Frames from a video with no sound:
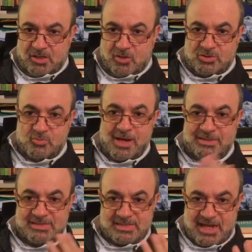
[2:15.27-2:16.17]
On the
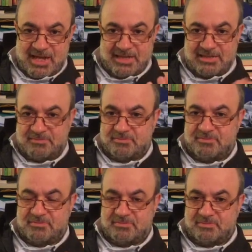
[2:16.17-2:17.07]
one side,
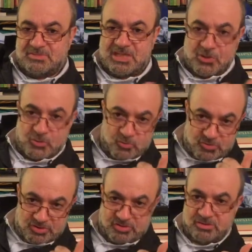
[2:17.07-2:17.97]

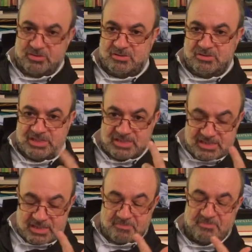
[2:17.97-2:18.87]
code,
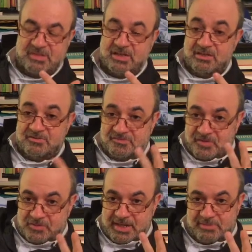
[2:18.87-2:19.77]
system,
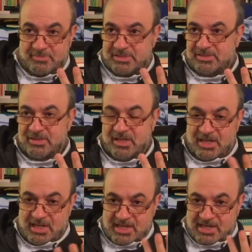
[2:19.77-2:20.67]
phonemes,
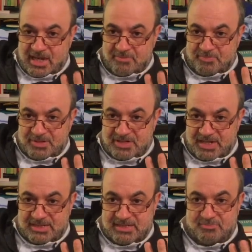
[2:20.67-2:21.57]

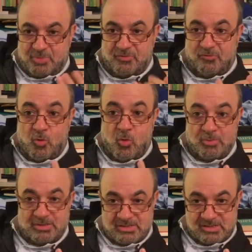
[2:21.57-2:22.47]
competence,
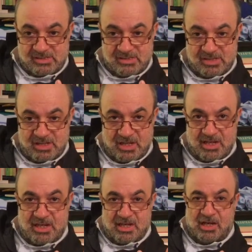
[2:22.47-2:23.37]
performance.
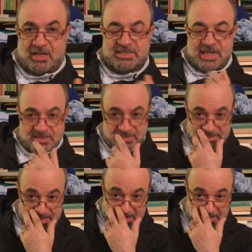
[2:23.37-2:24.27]
On the other
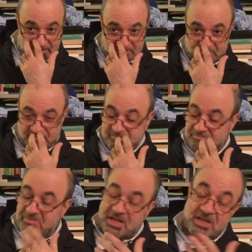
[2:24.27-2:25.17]
side,
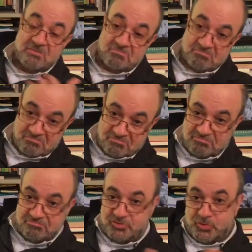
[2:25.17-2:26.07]
meaning,
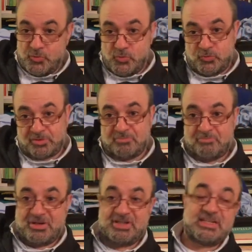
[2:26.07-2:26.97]
truth,
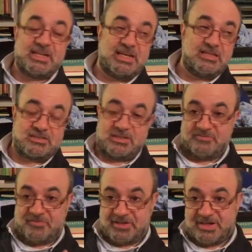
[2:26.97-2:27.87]
predicate,
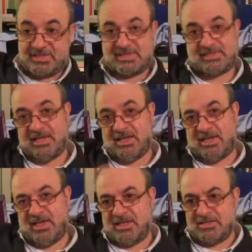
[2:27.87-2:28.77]
inference,
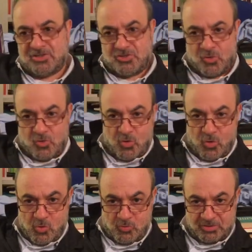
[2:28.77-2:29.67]
and so
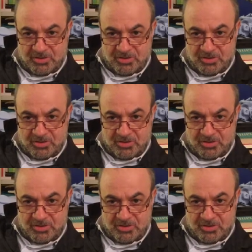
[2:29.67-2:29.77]
on.